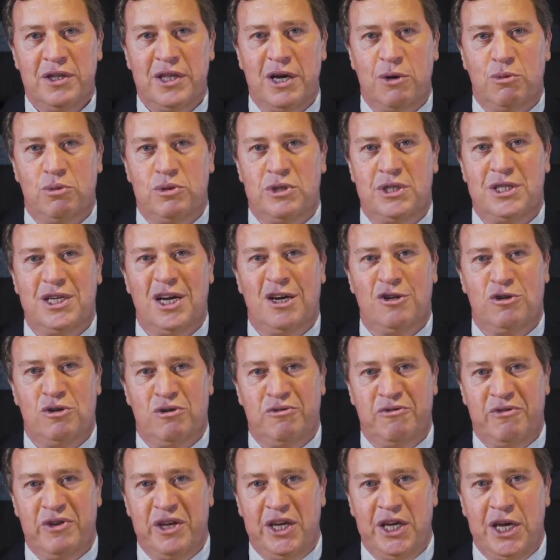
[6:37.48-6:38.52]
that will start
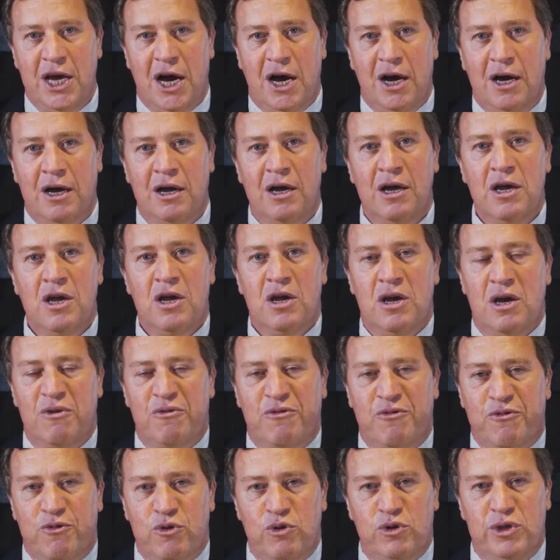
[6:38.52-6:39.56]
off young and
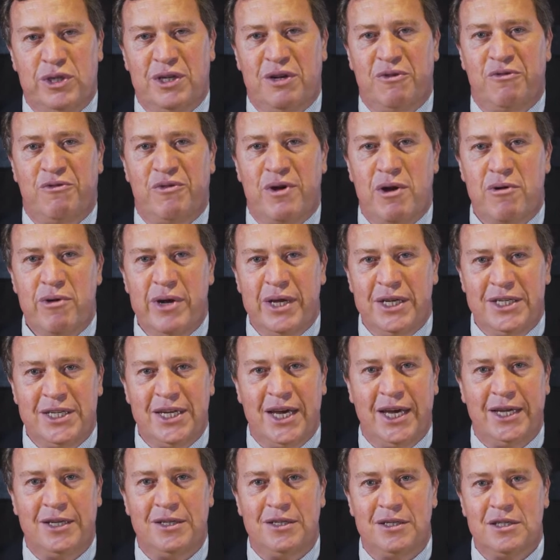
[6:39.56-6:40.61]
fruity and very
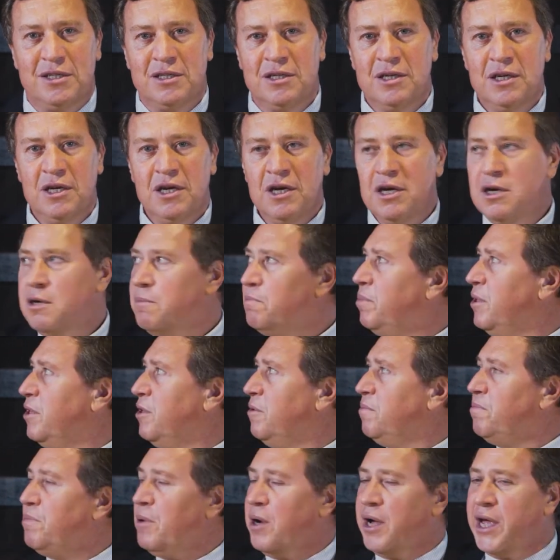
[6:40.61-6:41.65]
intense,
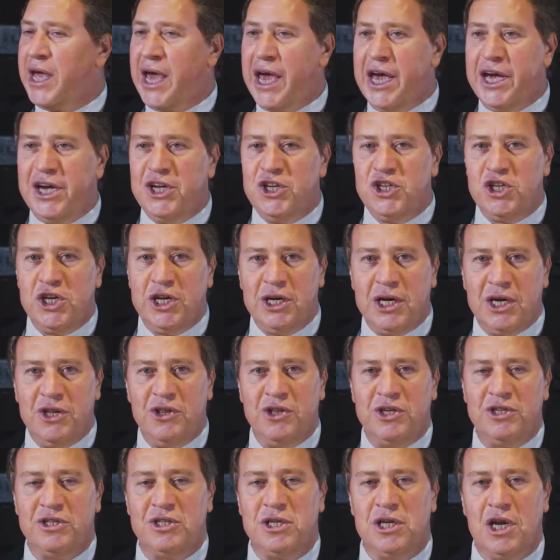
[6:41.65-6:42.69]
but by aging in
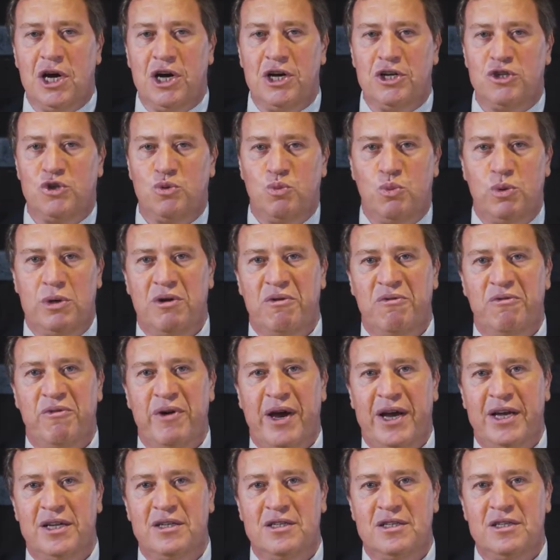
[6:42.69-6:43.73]
these large wooden
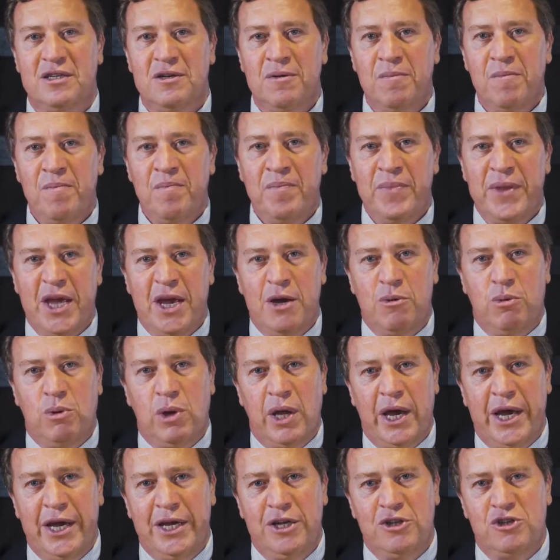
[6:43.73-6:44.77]
vats, it
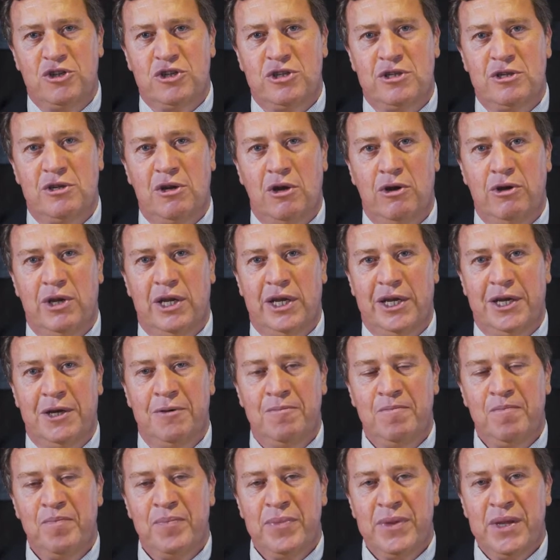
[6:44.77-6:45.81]
will age slowly,
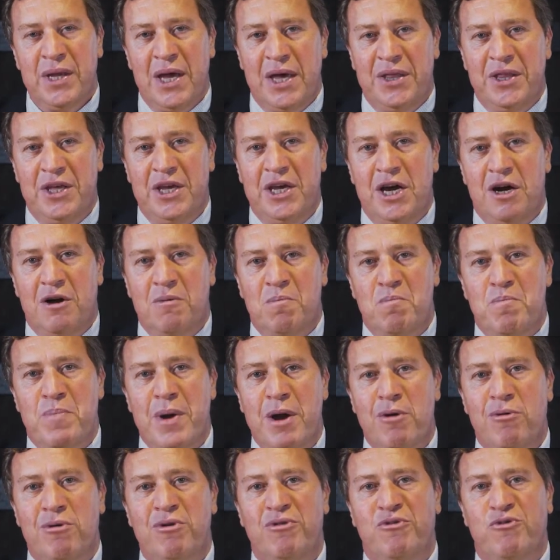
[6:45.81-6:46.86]
and the young
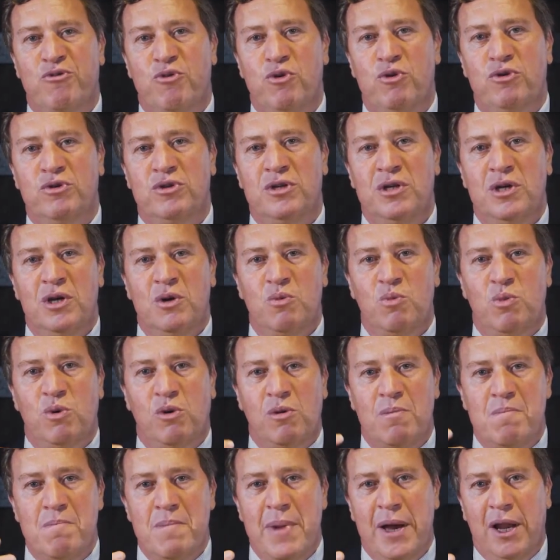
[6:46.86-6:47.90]
berry fruit will
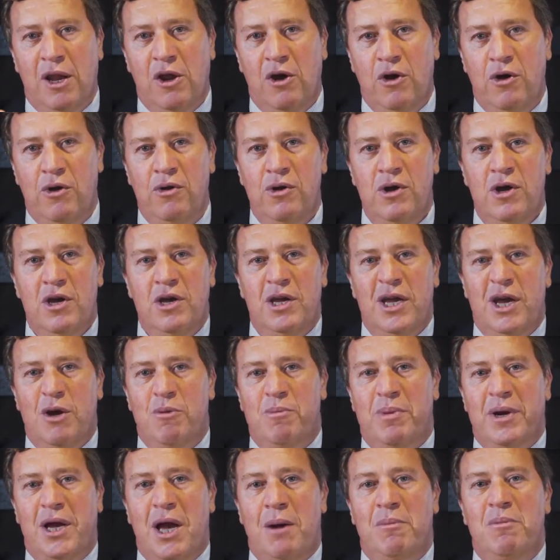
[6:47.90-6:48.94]
mellow, it
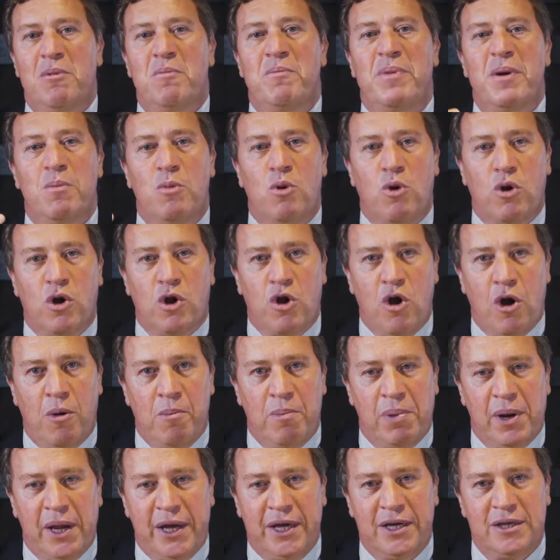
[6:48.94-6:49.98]
will become a bit more
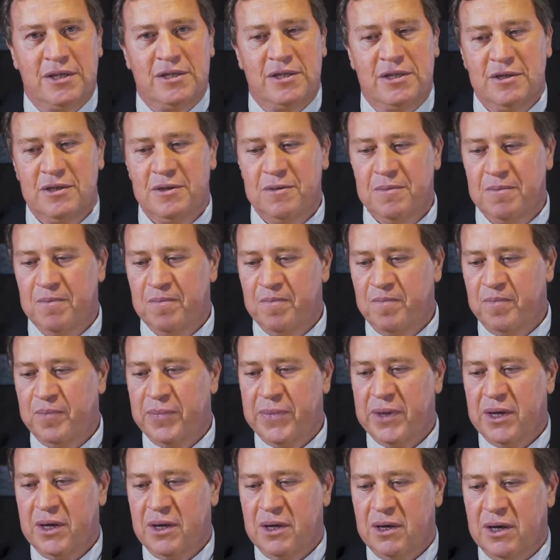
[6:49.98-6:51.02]
complex.
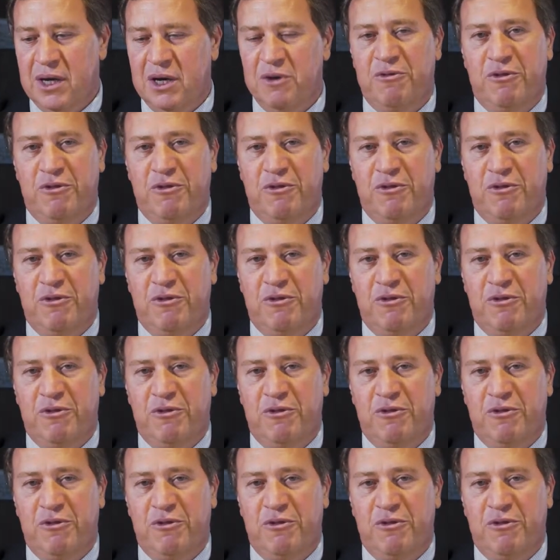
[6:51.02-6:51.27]
At